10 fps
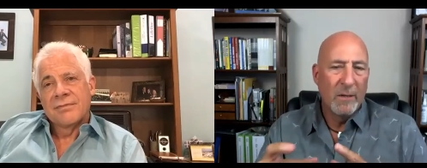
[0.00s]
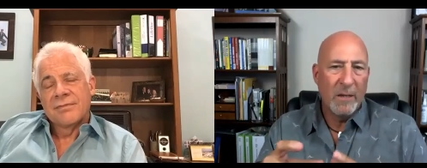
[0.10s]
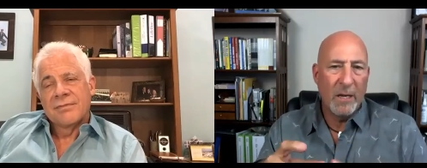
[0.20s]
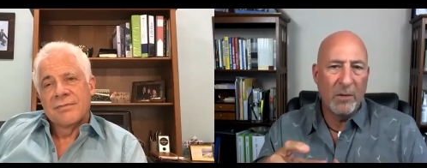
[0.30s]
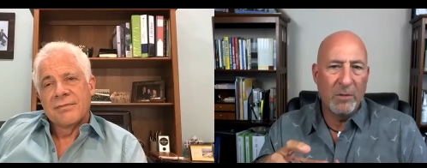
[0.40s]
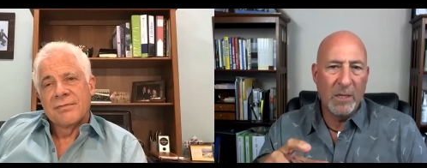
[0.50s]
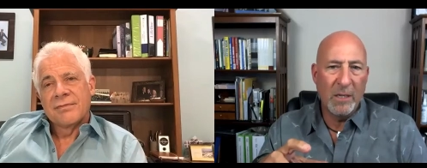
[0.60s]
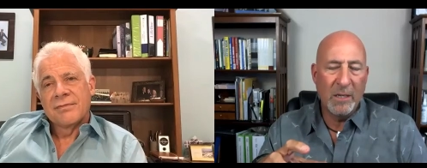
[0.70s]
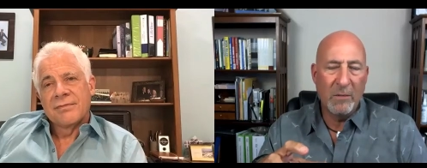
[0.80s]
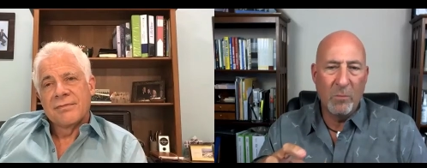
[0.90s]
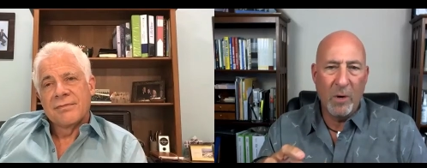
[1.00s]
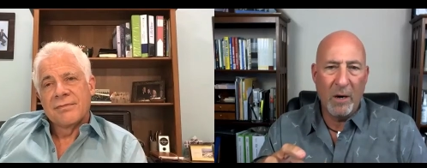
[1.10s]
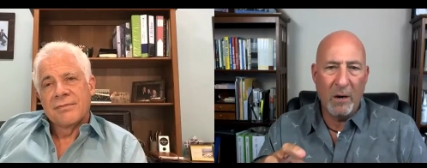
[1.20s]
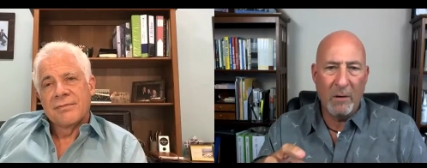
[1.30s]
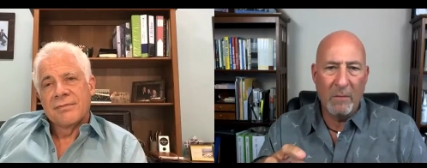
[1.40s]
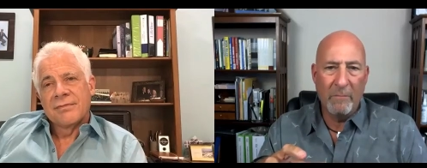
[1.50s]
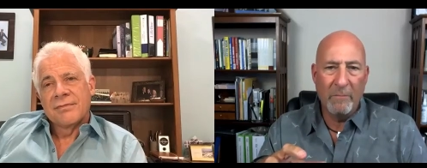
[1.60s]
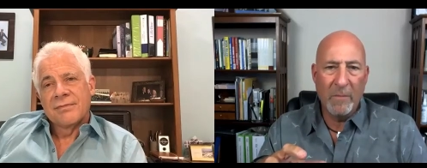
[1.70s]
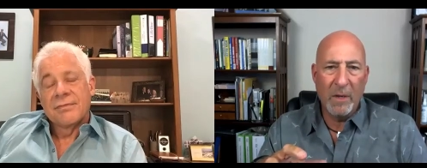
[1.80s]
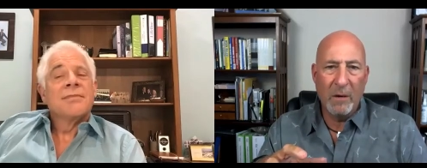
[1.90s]
Speaker 1: That you did where
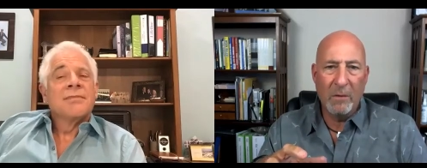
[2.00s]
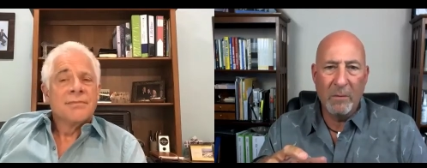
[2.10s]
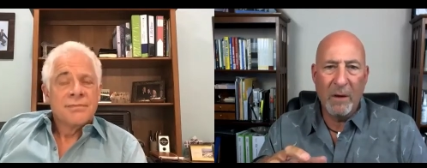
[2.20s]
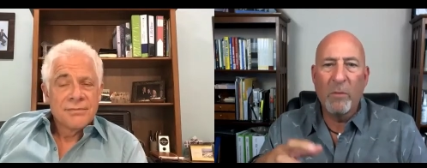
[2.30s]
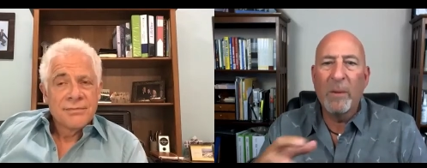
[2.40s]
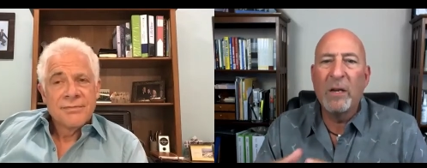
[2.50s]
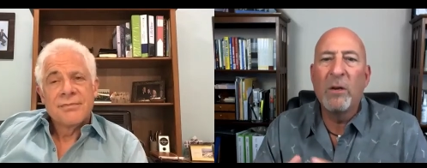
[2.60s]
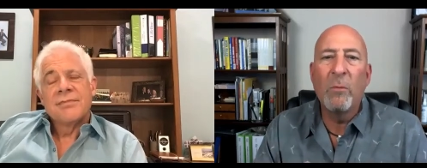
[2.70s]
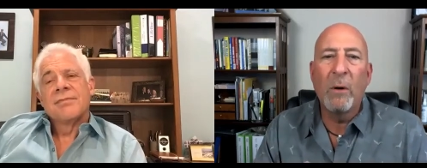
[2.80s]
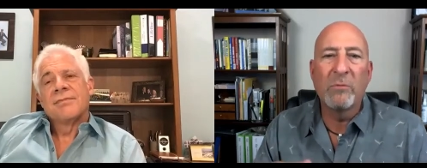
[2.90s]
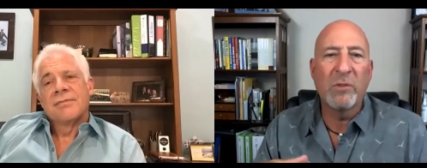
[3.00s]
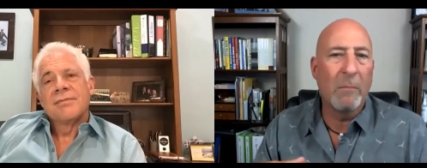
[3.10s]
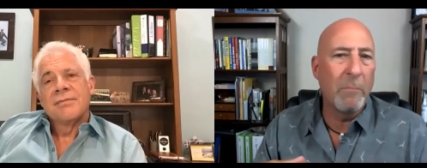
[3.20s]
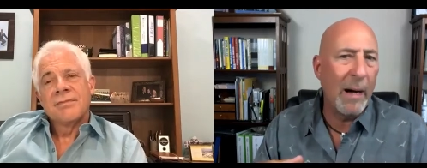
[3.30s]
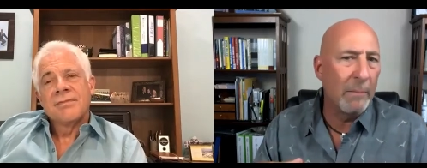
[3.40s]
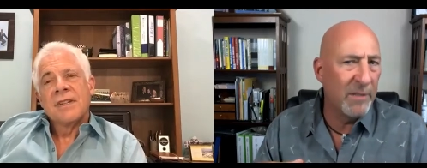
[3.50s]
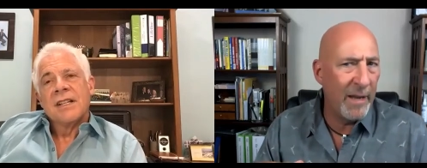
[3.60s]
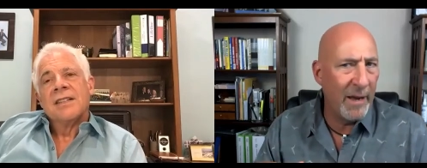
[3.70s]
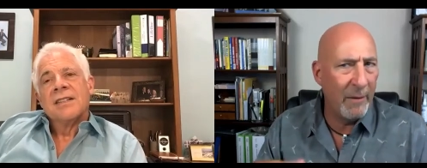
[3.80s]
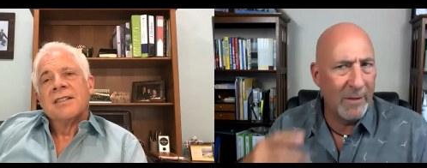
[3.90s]
you know hmm. everybody knew what was on Bob's
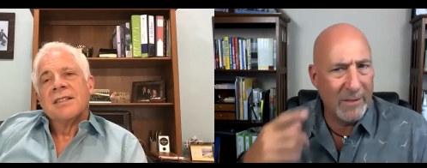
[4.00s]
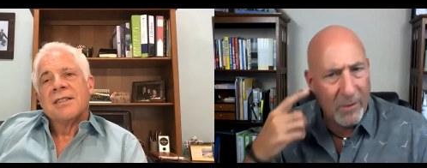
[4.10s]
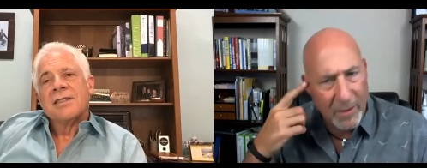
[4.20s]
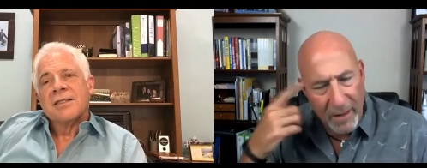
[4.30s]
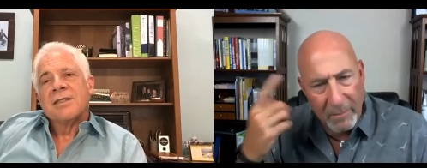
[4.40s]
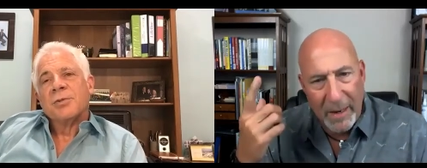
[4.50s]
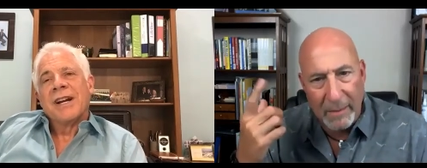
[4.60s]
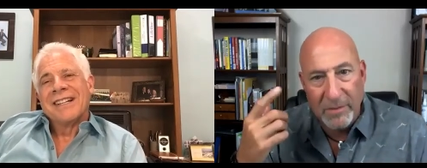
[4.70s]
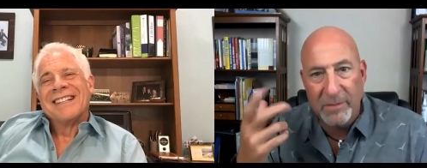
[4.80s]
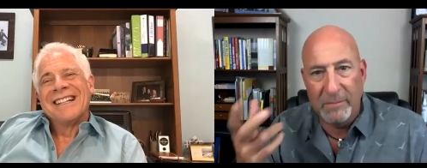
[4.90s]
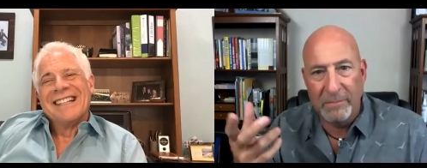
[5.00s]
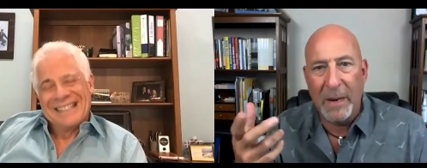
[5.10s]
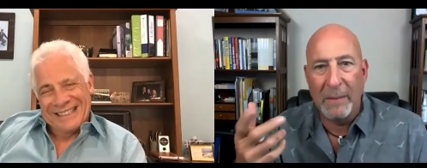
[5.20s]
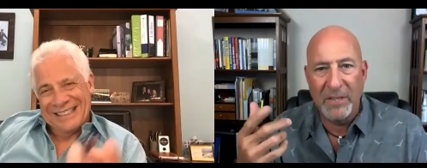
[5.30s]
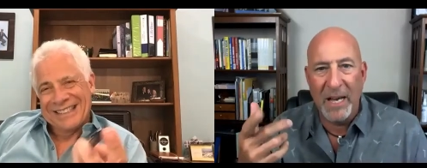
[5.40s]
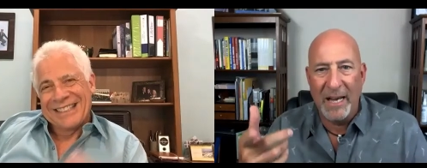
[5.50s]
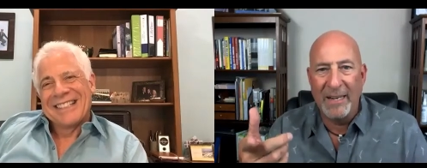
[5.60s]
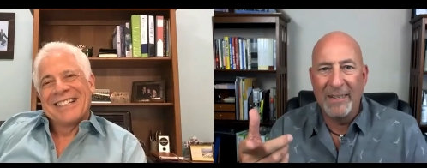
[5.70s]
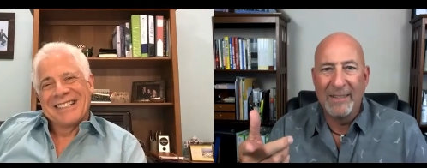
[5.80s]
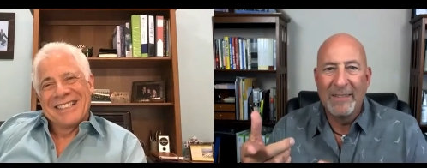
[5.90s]
head, what's going on in Bob's Bob's
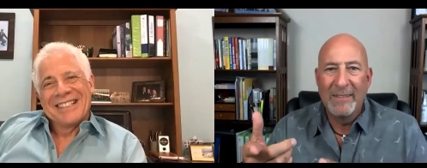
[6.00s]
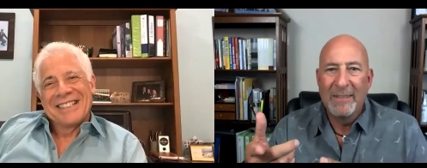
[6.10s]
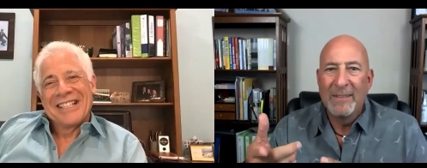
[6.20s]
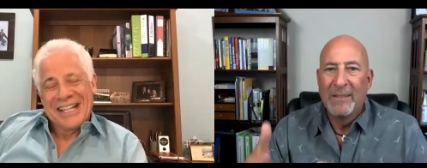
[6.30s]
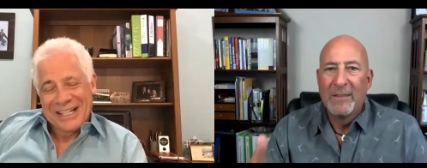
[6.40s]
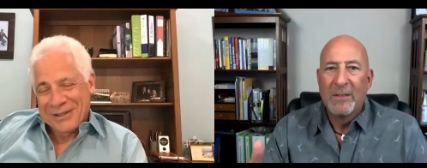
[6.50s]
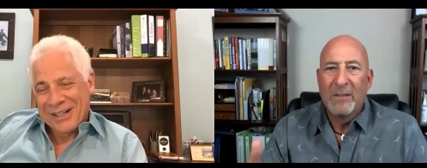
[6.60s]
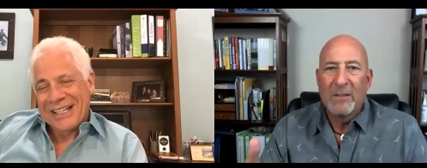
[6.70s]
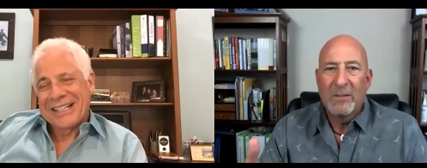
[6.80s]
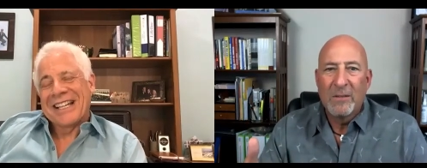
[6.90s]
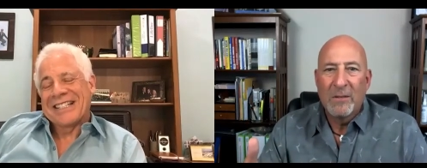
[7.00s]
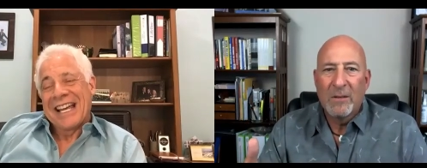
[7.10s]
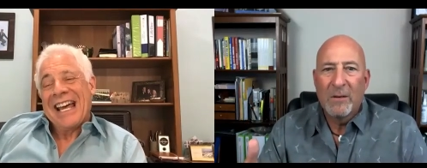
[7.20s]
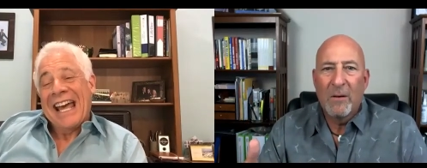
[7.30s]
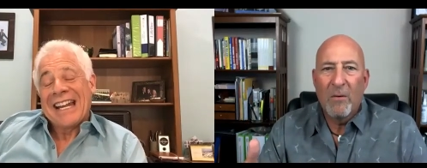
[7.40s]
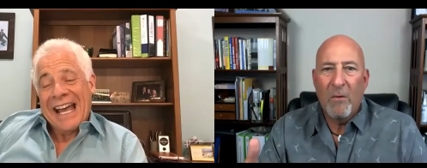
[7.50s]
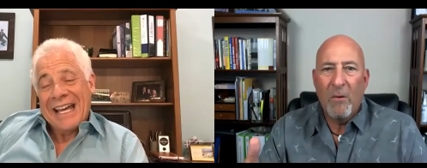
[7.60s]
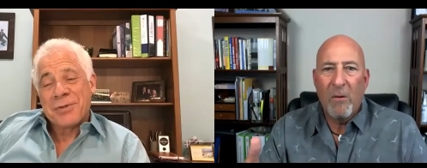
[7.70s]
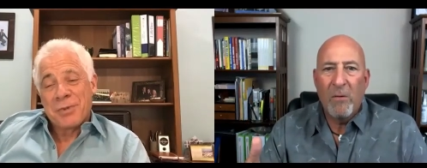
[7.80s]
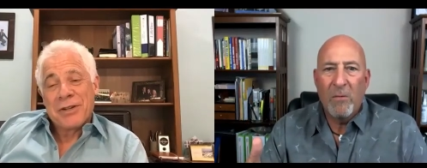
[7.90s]
head.
Speaker 2: Yeah, right. That's and
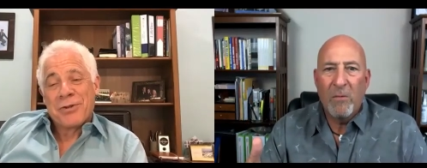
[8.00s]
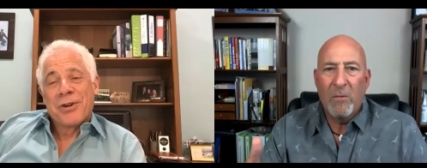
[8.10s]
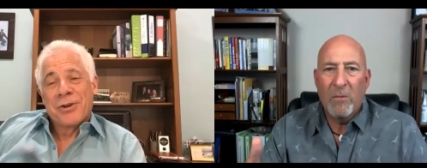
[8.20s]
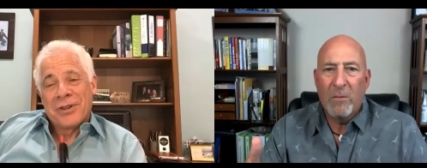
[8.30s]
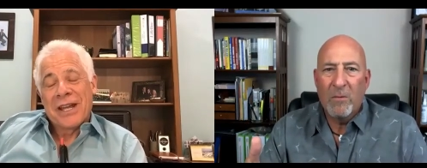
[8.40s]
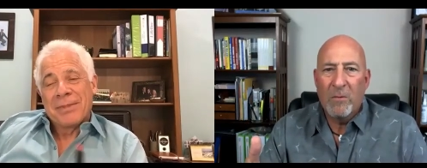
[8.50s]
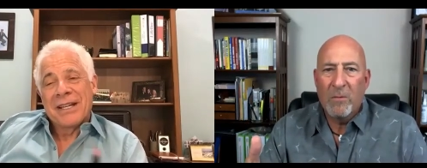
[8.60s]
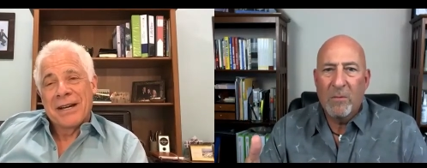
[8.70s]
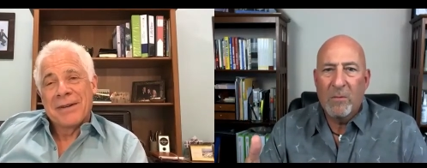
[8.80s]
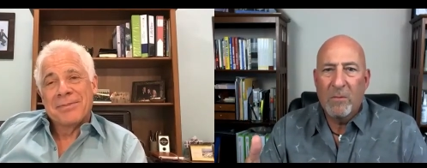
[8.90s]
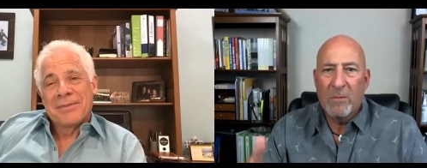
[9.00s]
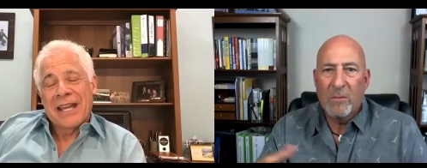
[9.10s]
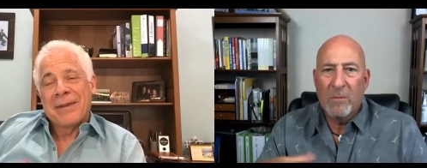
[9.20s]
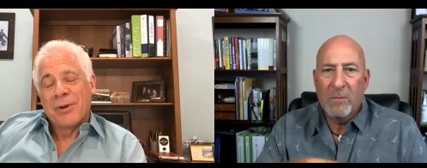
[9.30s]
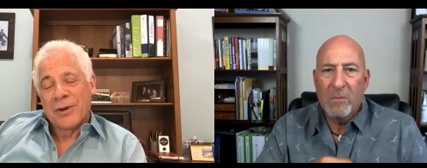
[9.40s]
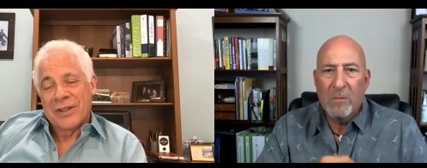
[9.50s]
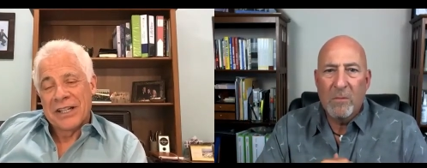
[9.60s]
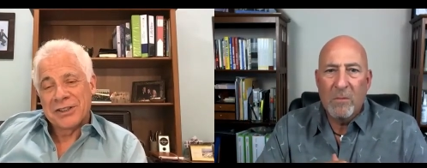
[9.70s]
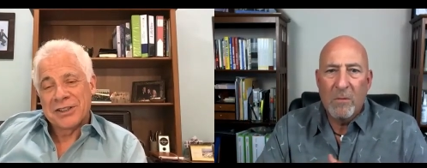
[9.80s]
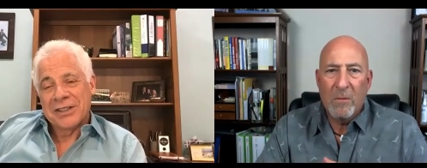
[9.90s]
as we grew, that become became more of an
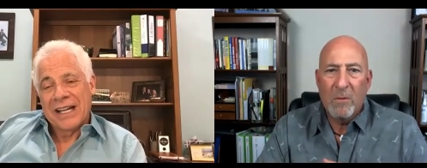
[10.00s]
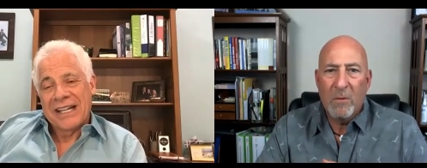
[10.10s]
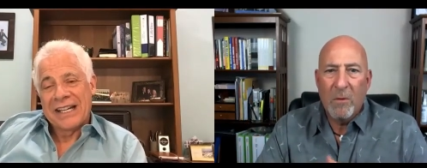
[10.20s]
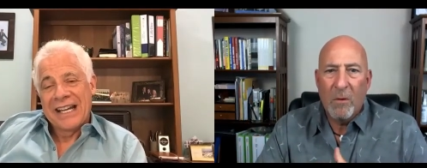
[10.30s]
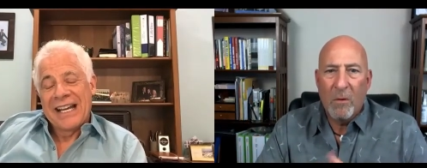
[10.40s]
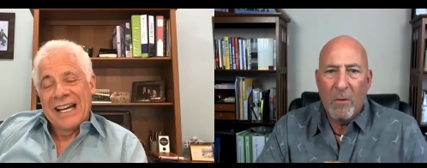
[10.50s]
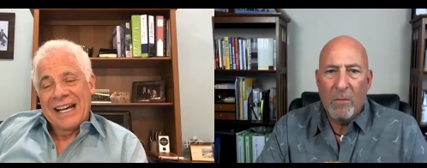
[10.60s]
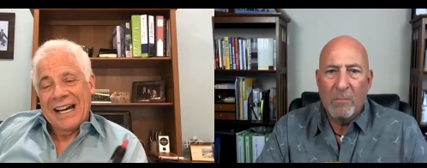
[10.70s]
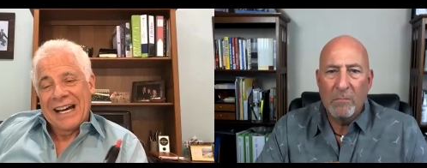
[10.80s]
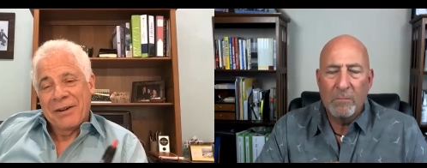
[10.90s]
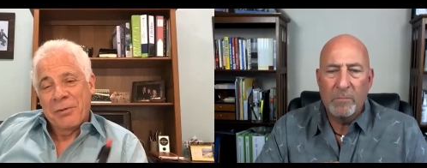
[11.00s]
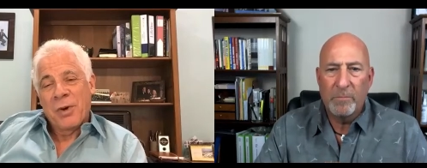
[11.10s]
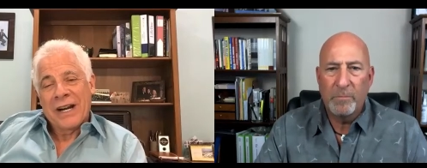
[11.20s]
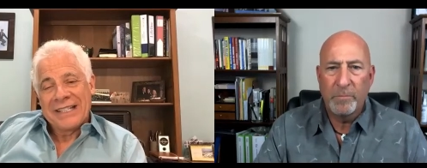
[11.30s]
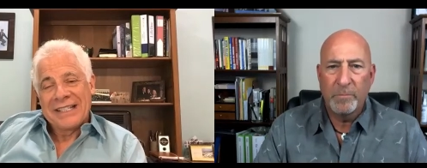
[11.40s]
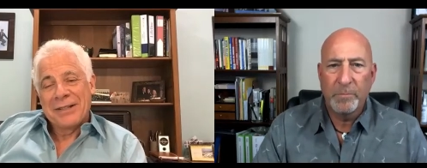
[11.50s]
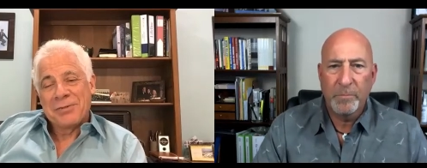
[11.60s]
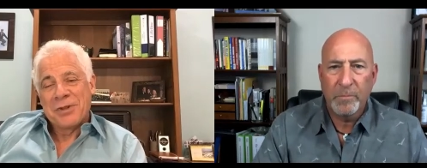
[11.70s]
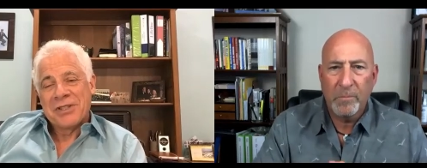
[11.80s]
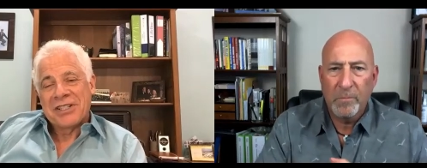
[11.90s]
issue. And what I did was